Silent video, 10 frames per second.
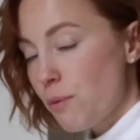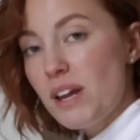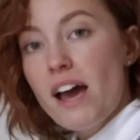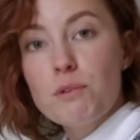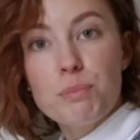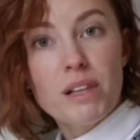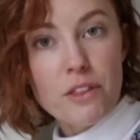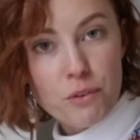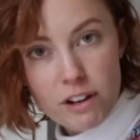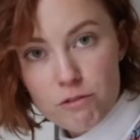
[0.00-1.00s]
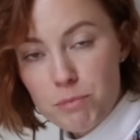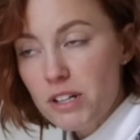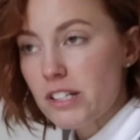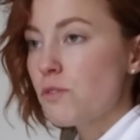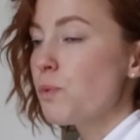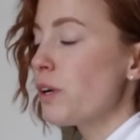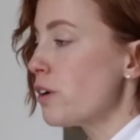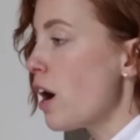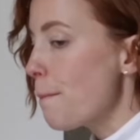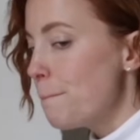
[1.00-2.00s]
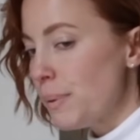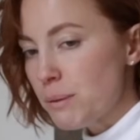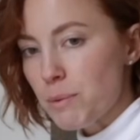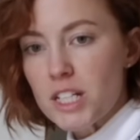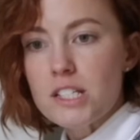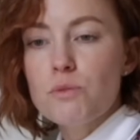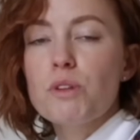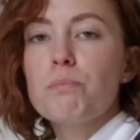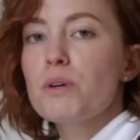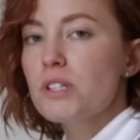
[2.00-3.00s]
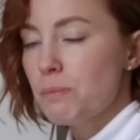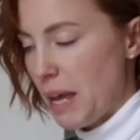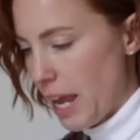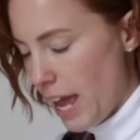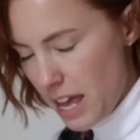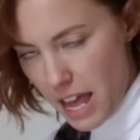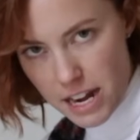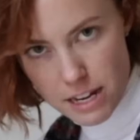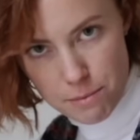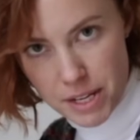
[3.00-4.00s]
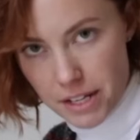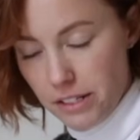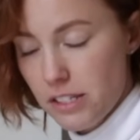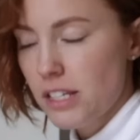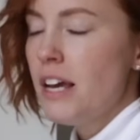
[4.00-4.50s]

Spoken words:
we have a plethora of books and we are not minimalist with books by any means.